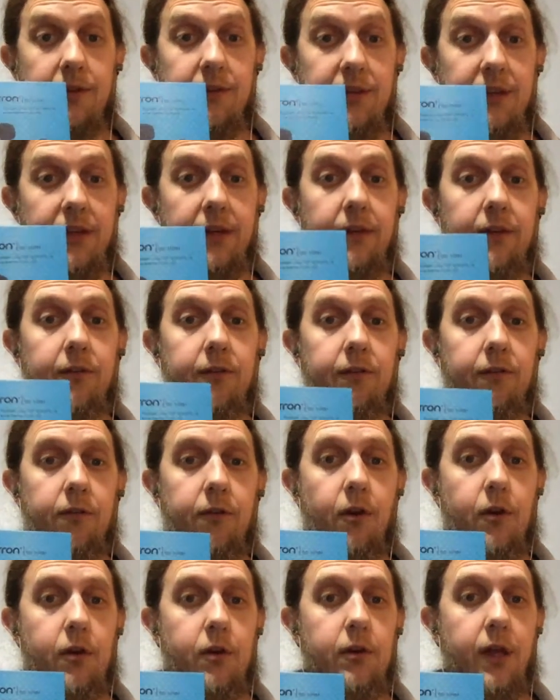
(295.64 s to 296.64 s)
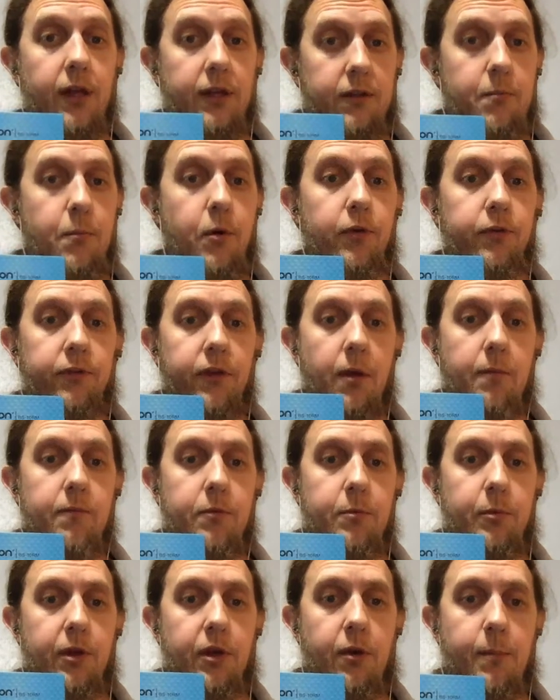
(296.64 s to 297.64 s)
These are like the most
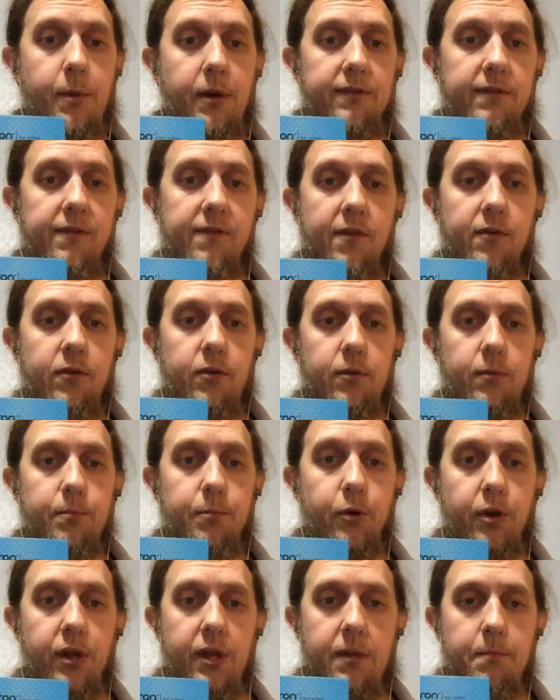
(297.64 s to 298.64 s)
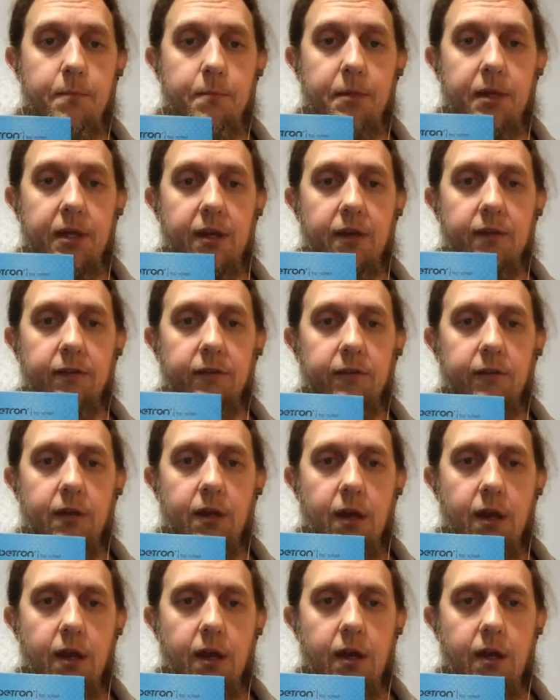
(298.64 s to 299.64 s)
comfortable earbuds I've ever put in, because
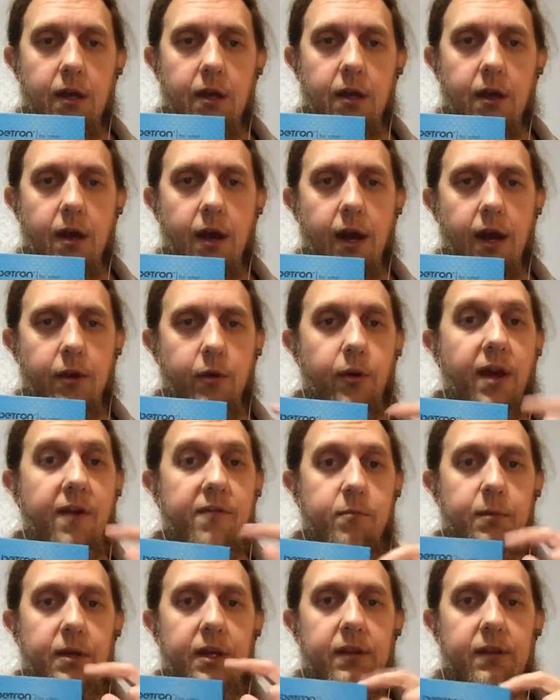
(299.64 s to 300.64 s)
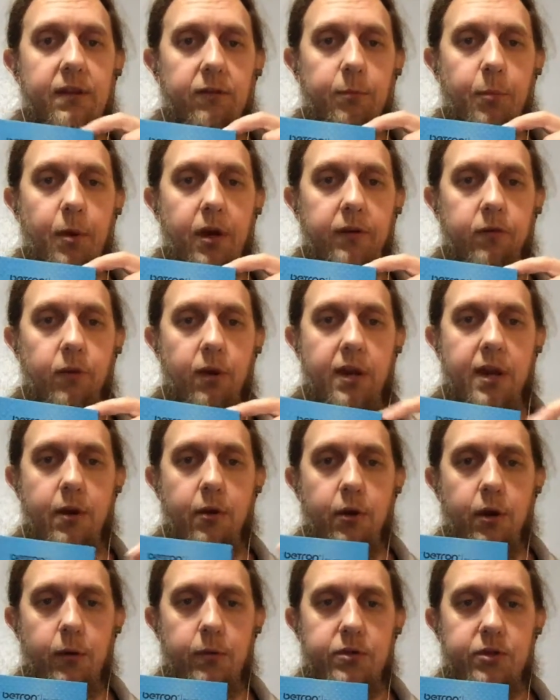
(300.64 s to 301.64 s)
I don't have them in this box right now,
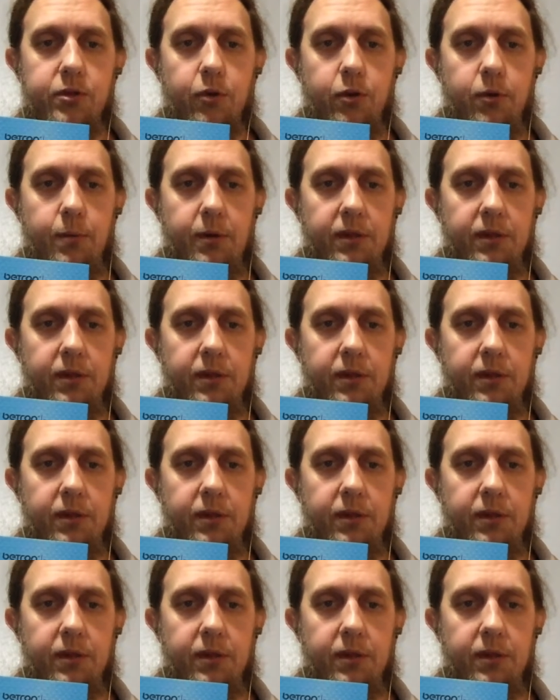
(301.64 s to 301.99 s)
or I would show you,